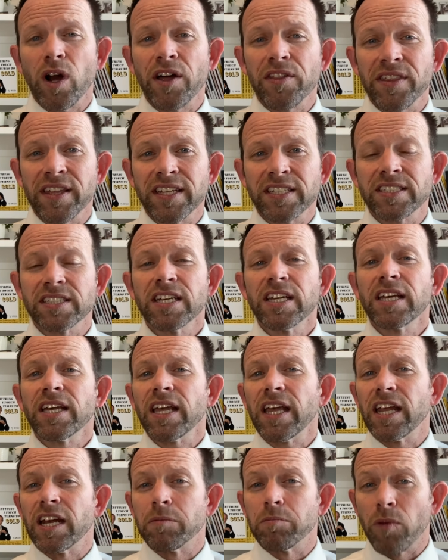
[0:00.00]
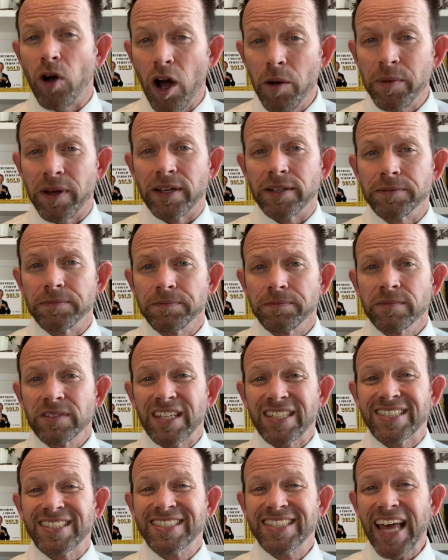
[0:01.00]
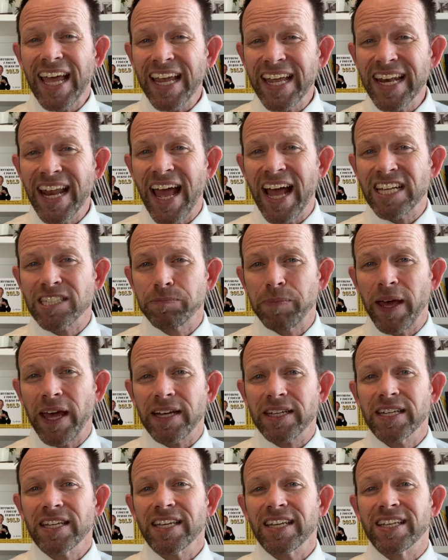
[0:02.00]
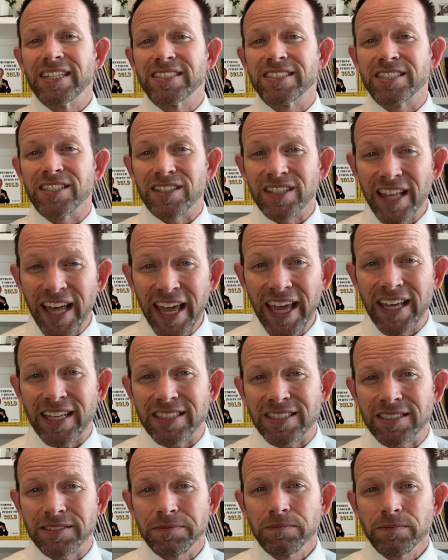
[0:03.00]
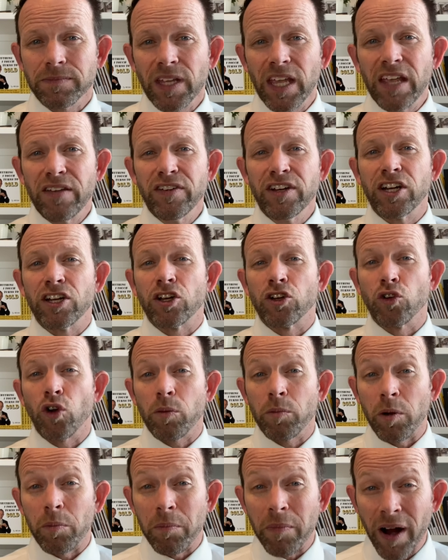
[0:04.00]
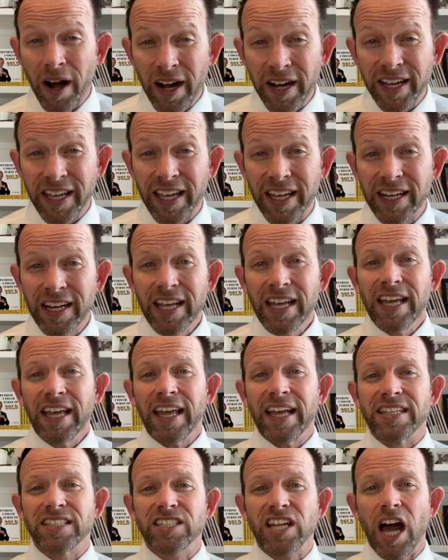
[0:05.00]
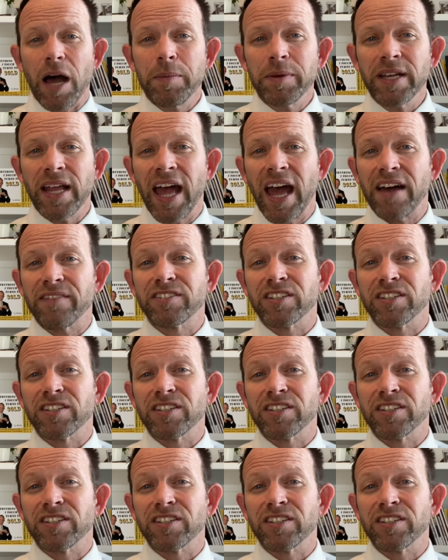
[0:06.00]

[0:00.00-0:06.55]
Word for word: on this in a moment. The second aspect is delays. Even in a normal market, it's common to have